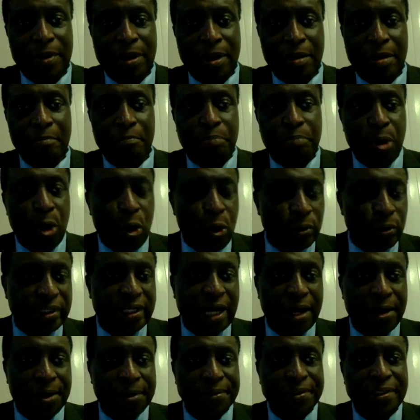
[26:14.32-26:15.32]
blow
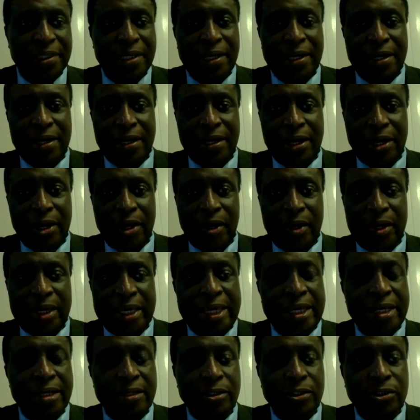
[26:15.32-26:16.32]
down
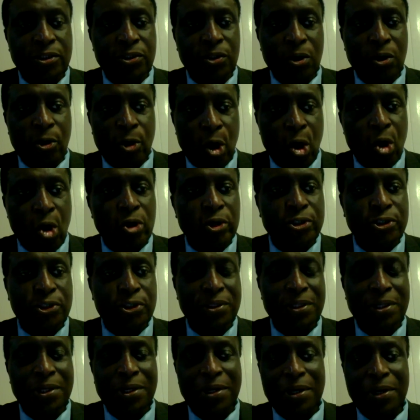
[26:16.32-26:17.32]
hills or rocks
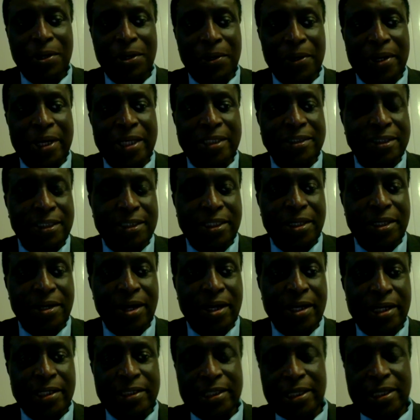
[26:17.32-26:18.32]
or etc.
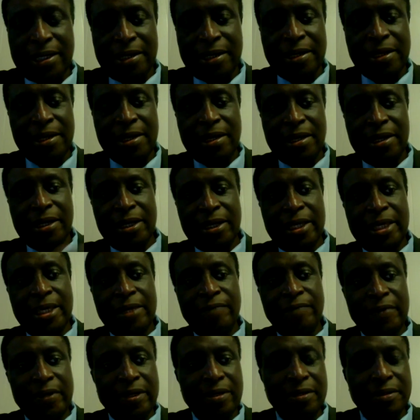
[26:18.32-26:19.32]
that are
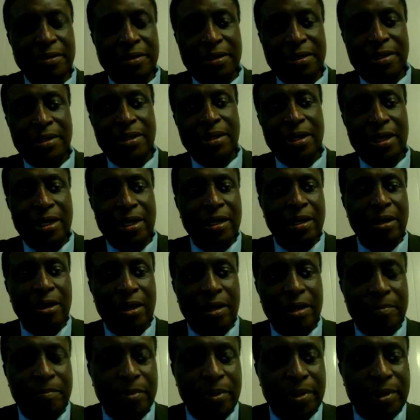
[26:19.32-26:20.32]
given,
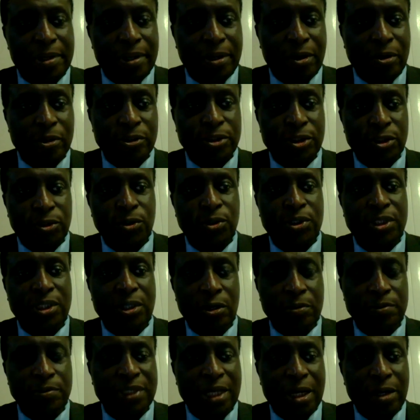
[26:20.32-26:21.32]
constituting
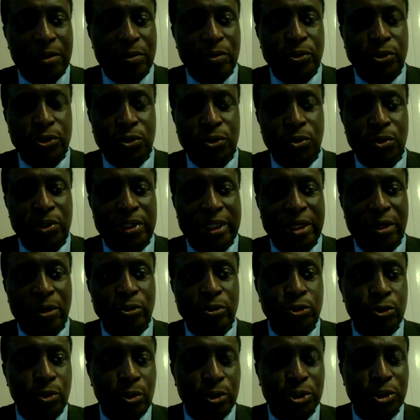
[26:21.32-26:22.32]
obstacles to the
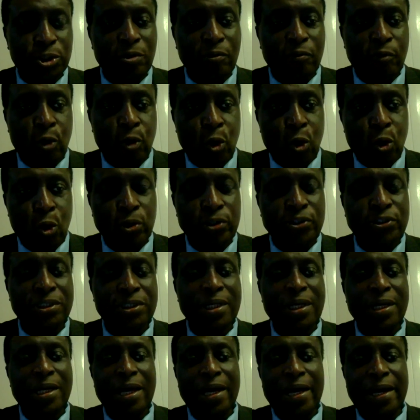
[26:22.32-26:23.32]
construction of roads
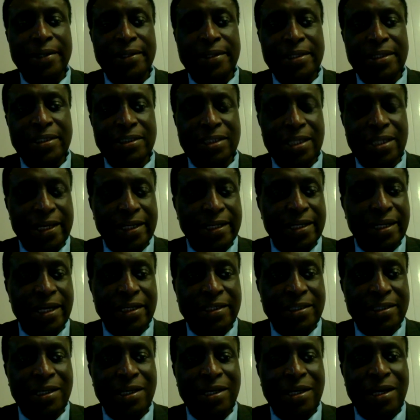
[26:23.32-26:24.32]
and things like
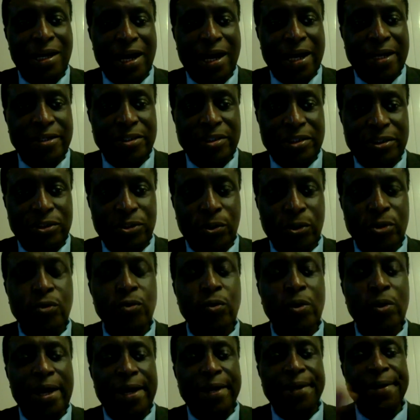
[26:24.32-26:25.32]
that. And so you
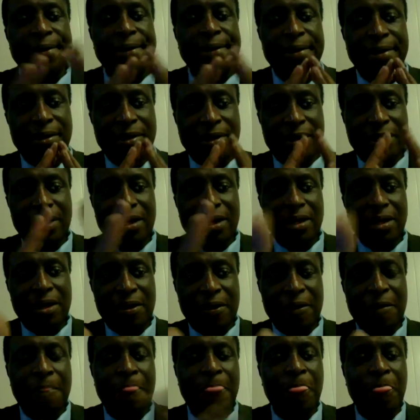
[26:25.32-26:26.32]
can
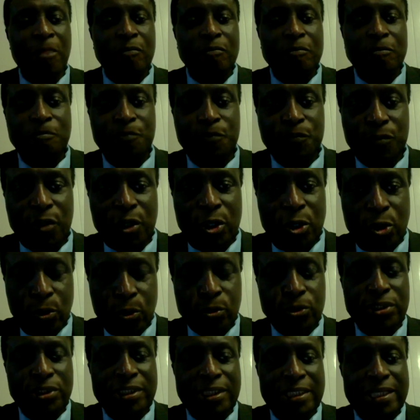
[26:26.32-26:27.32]

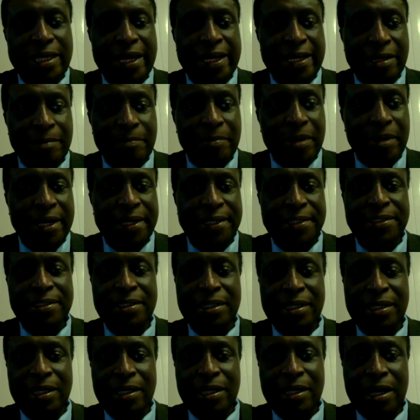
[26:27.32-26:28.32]
use the dynamite
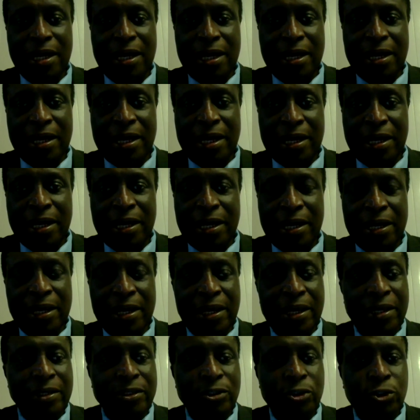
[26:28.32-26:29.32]

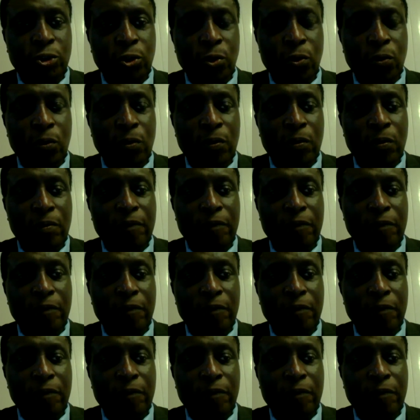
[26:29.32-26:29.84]
to